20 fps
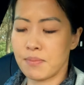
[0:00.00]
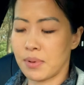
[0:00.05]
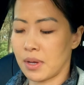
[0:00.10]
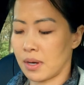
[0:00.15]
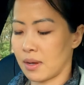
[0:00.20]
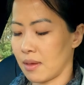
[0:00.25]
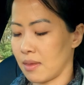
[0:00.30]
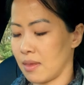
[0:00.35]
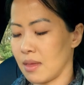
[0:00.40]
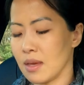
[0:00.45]

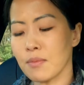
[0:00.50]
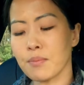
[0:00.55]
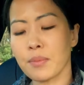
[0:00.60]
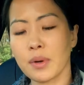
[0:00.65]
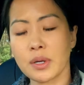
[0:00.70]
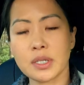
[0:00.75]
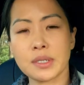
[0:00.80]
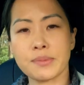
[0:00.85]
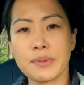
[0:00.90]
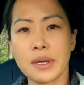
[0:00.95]
but I think
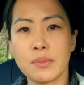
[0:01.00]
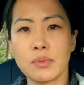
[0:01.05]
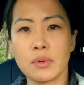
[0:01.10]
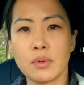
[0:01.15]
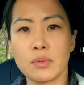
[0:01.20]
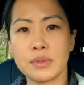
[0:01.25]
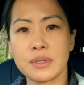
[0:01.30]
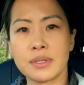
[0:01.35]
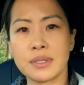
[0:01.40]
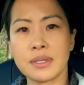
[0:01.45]
most
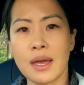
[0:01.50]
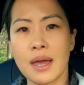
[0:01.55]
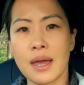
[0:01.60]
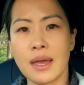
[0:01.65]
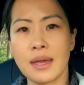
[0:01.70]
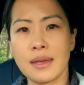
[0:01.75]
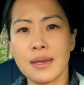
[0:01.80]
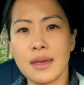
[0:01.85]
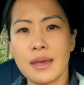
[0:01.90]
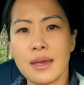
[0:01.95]
people would
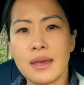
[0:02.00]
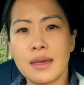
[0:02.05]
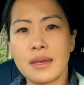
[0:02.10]
say